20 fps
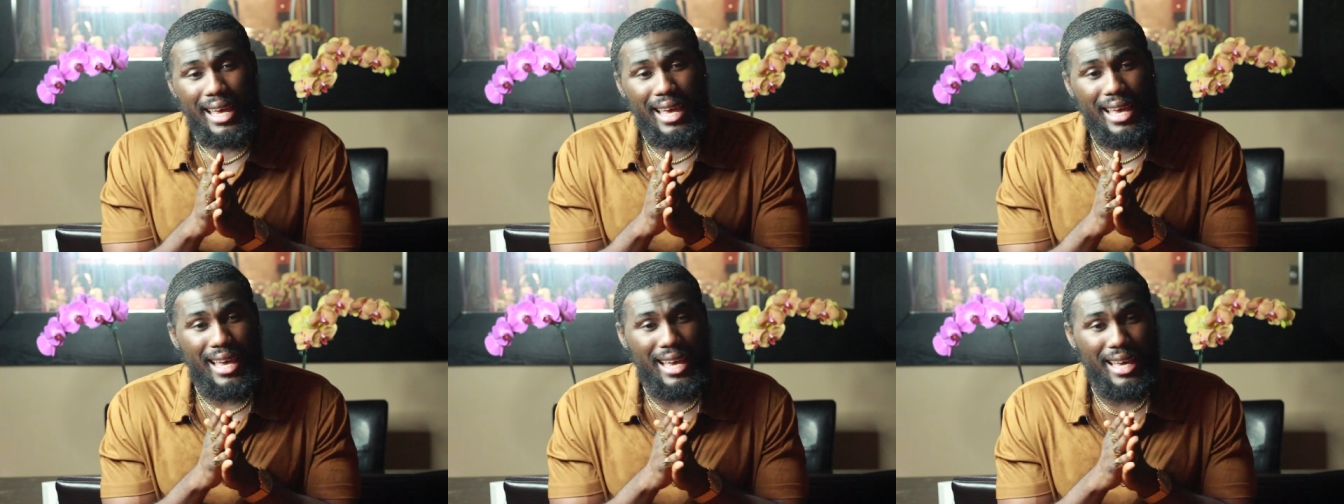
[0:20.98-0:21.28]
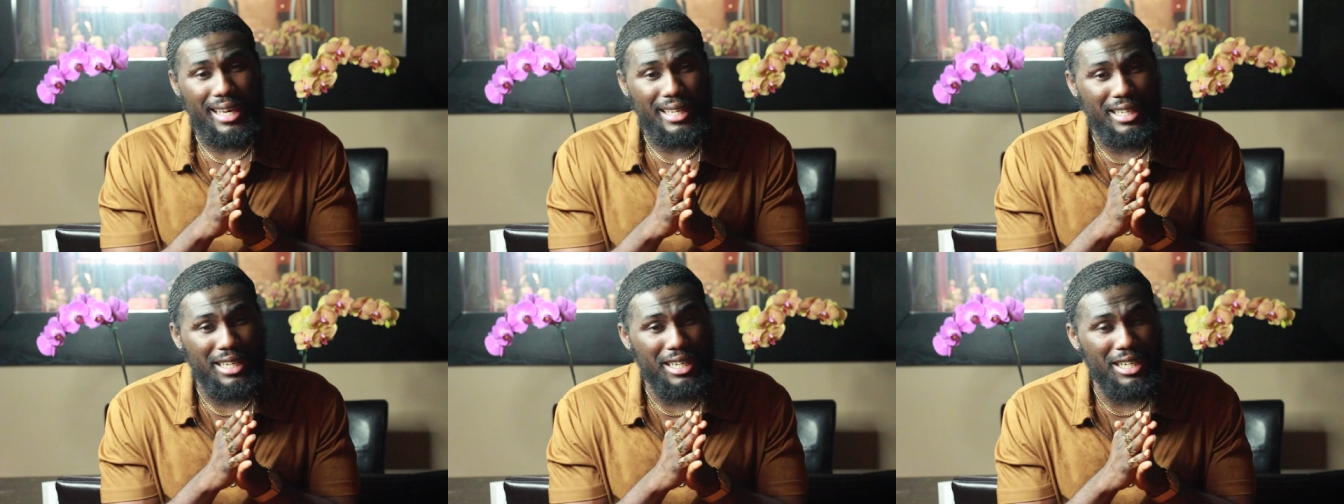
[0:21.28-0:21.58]

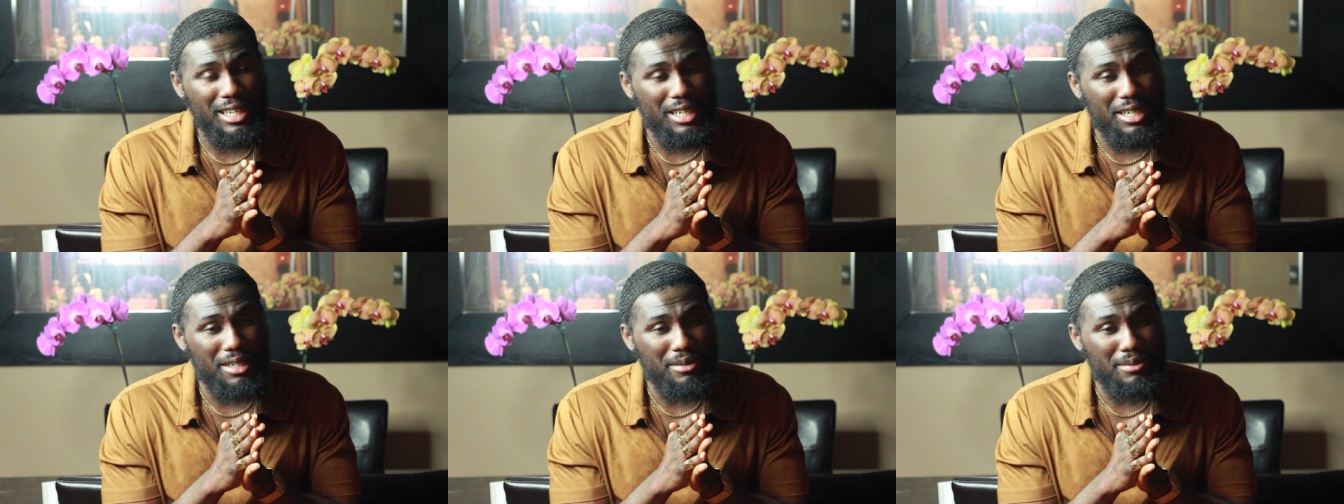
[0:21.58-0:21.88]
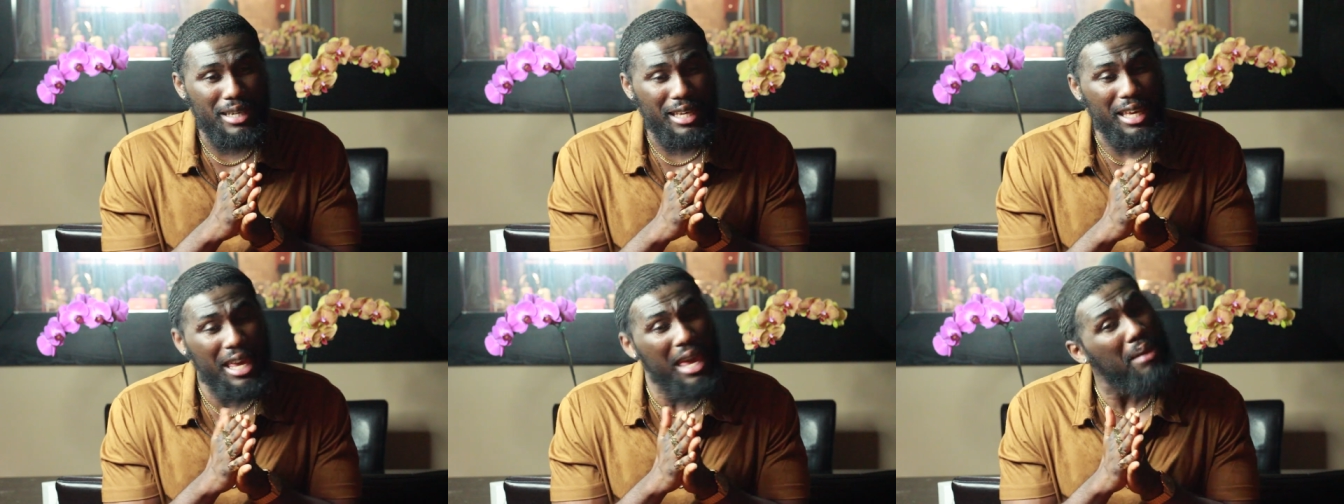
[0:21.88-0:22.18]
and
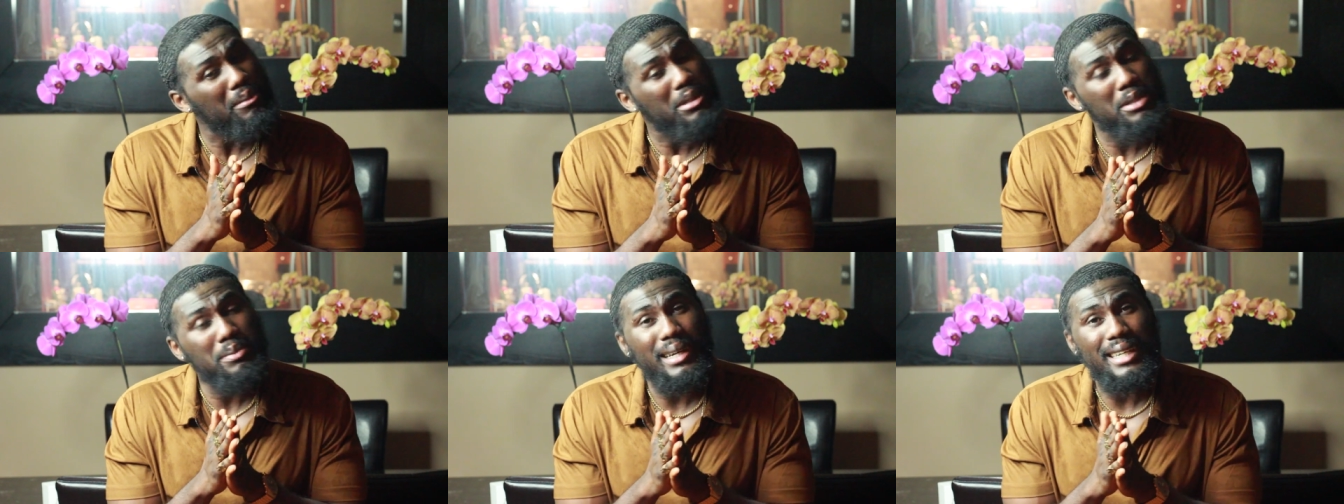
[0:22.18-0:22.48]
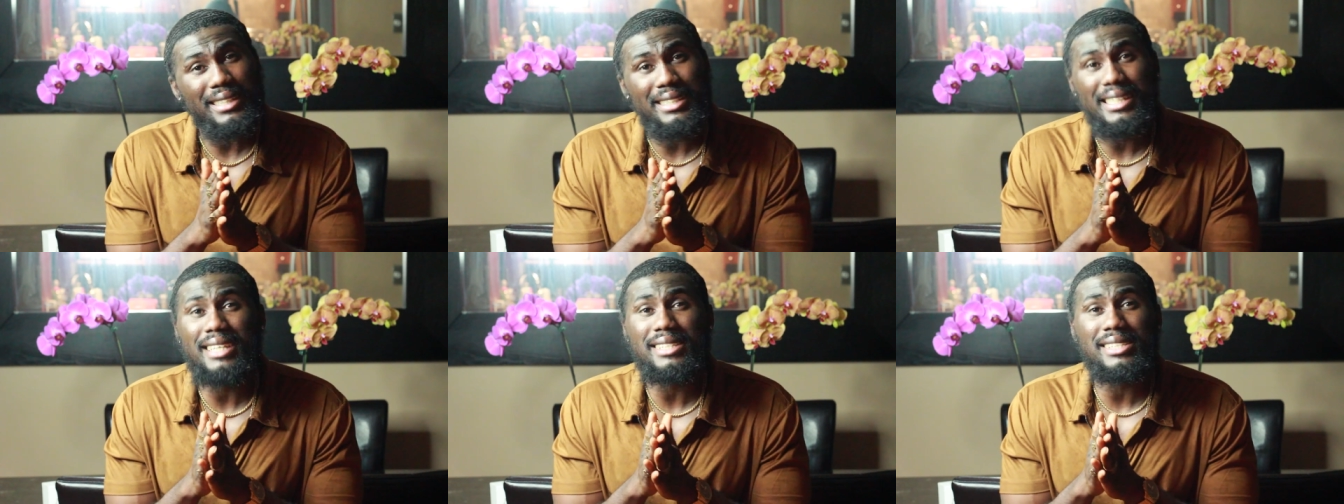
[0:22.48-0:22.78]
um, it came to
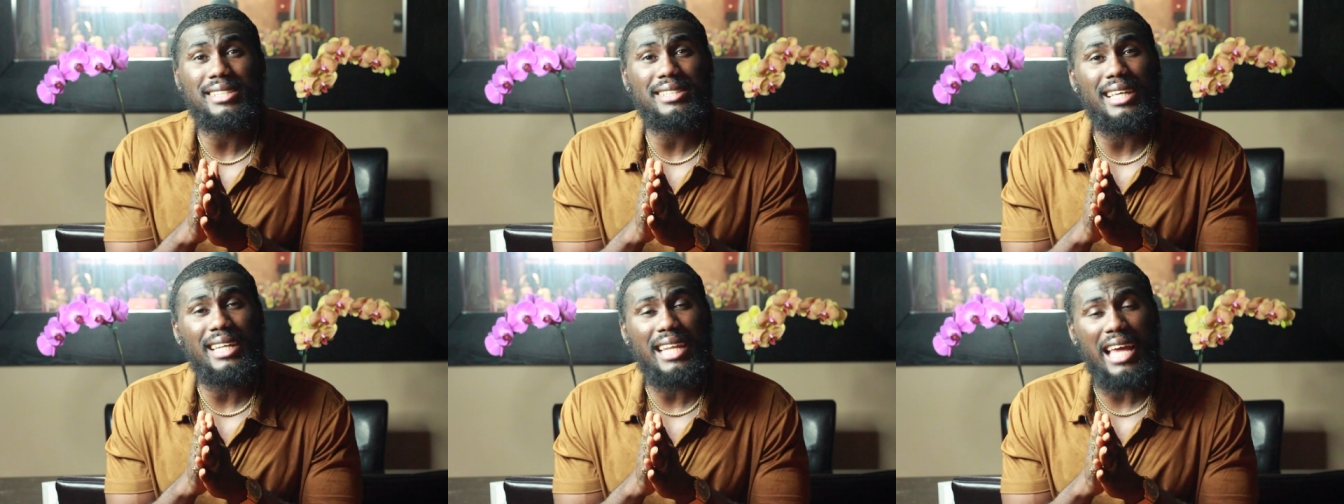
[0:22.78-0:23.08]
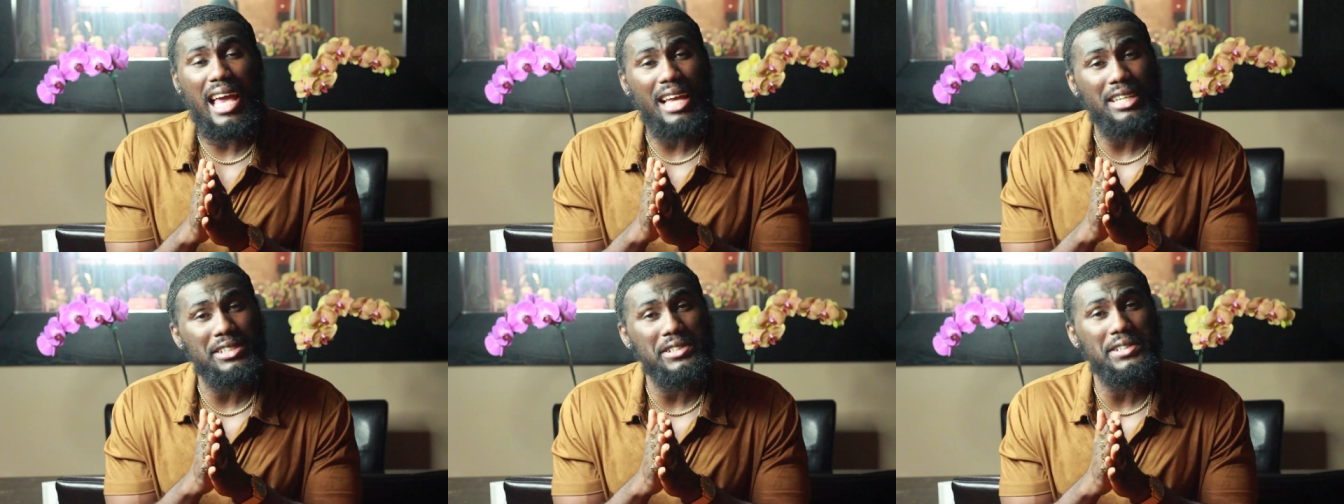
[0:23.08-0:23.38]
my attention that
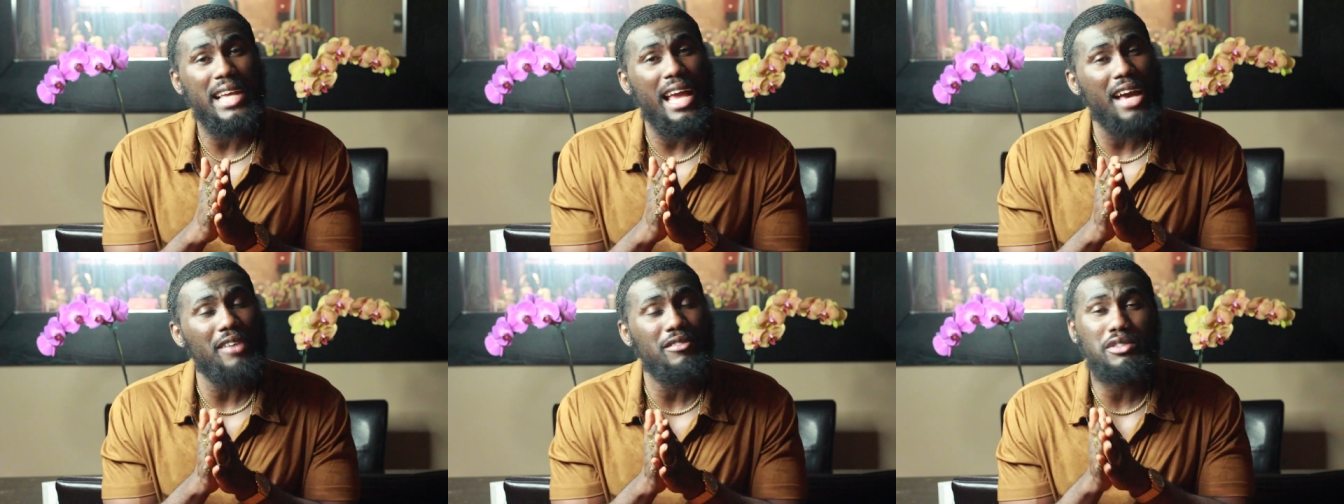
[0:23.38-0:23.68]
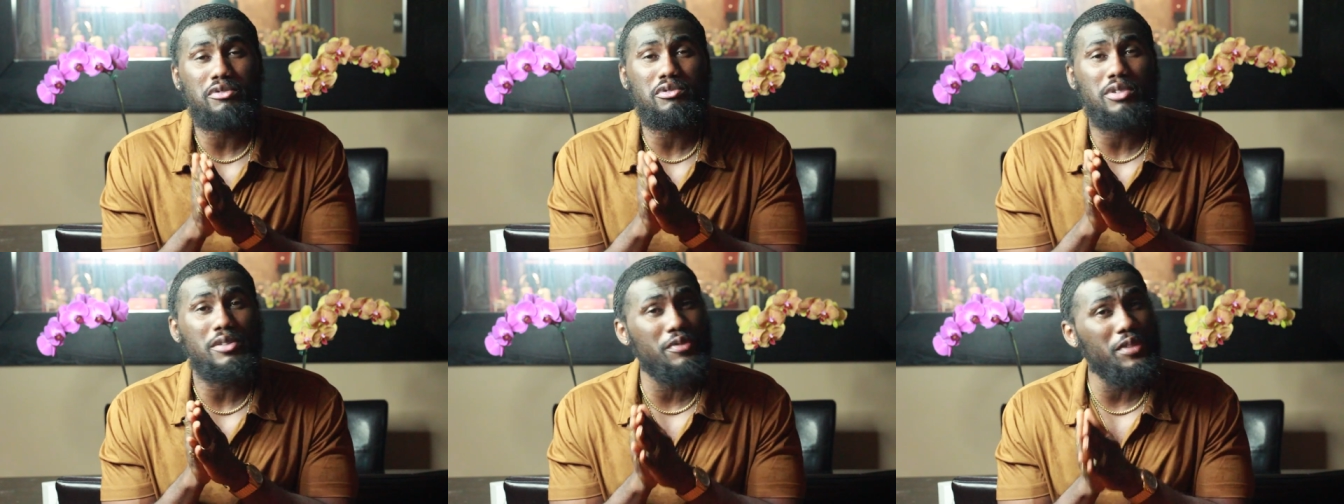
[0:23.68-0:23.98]
I actually
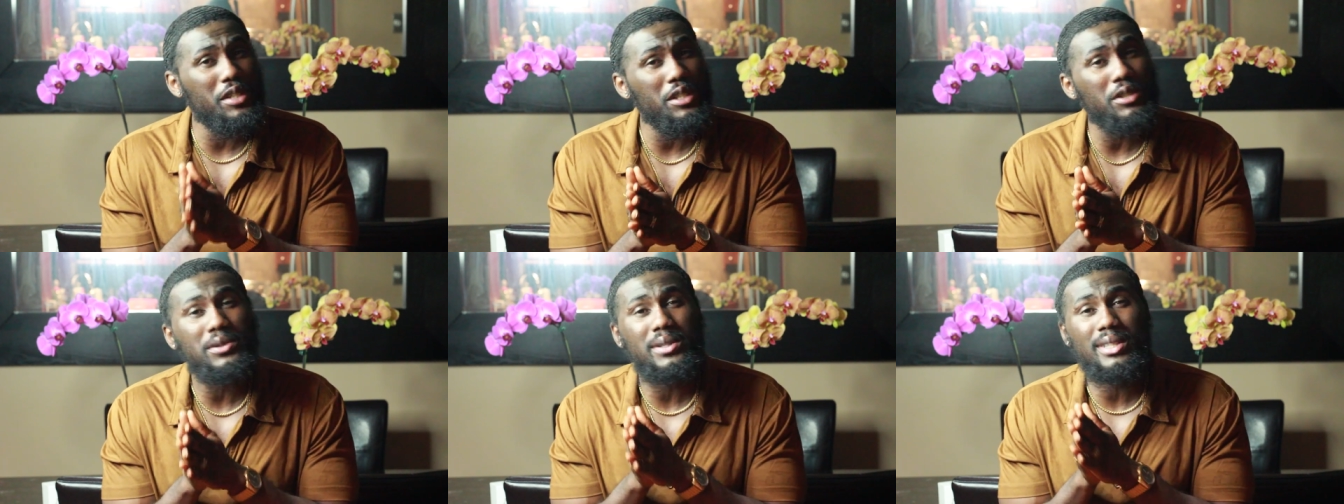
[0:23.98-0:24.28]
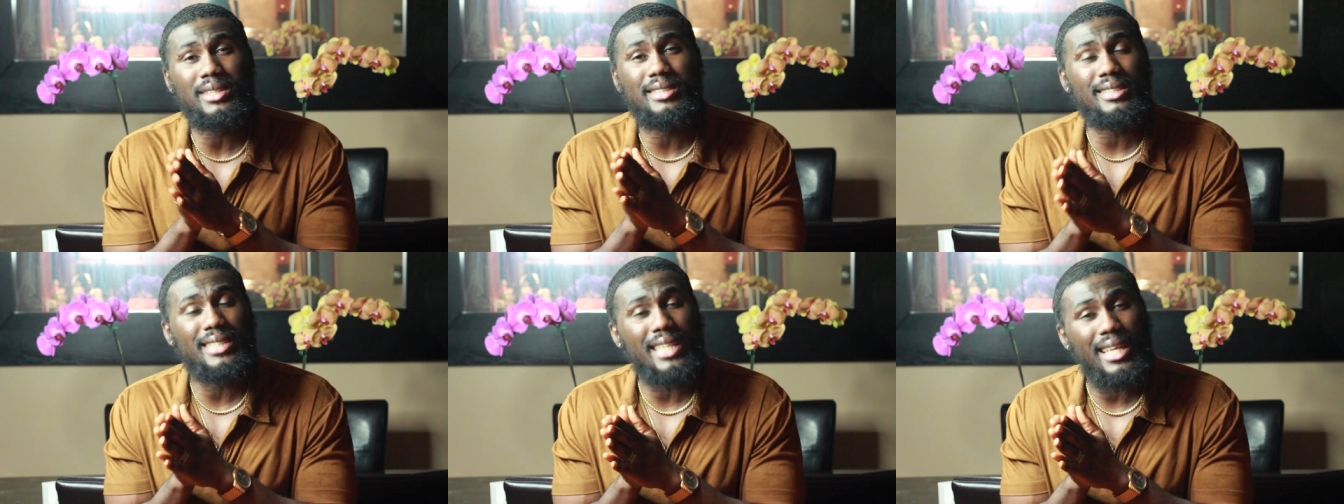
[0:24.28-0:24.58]
haven't reviewed
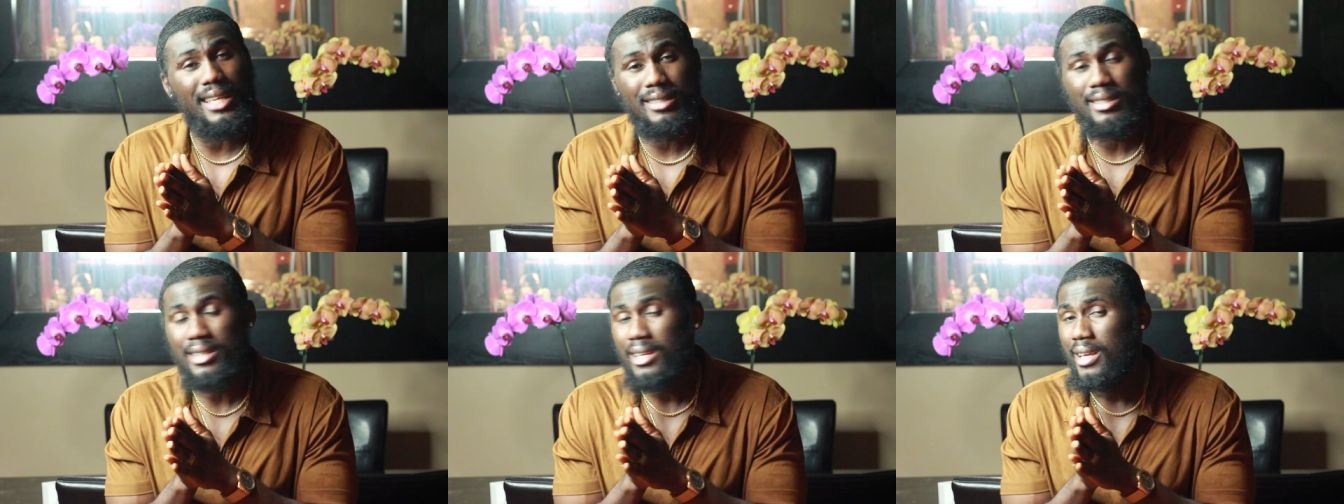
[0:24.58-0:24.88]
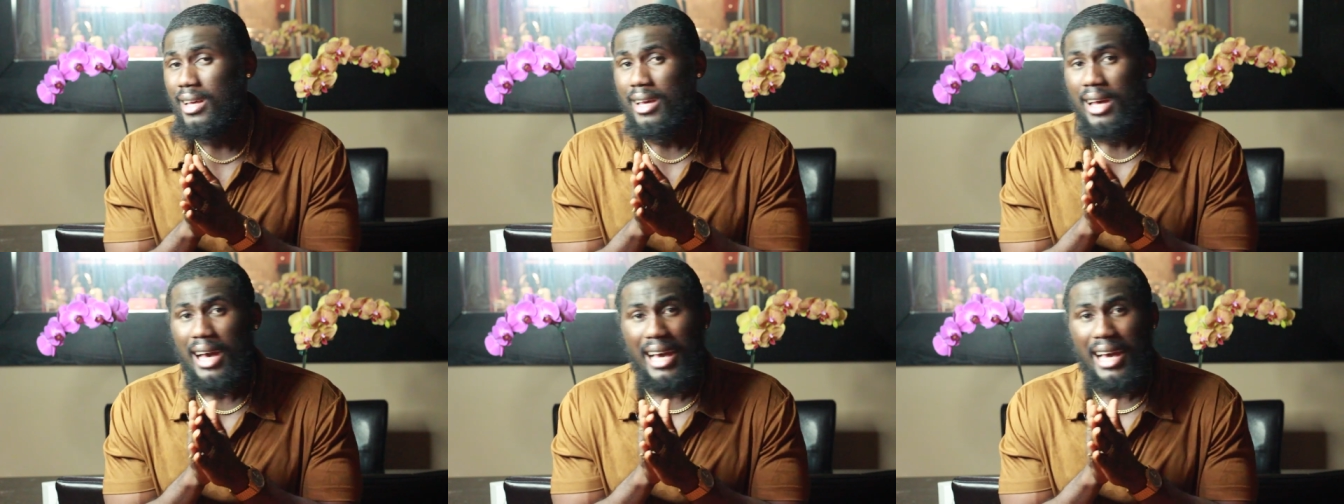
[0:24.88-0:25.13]
the scent.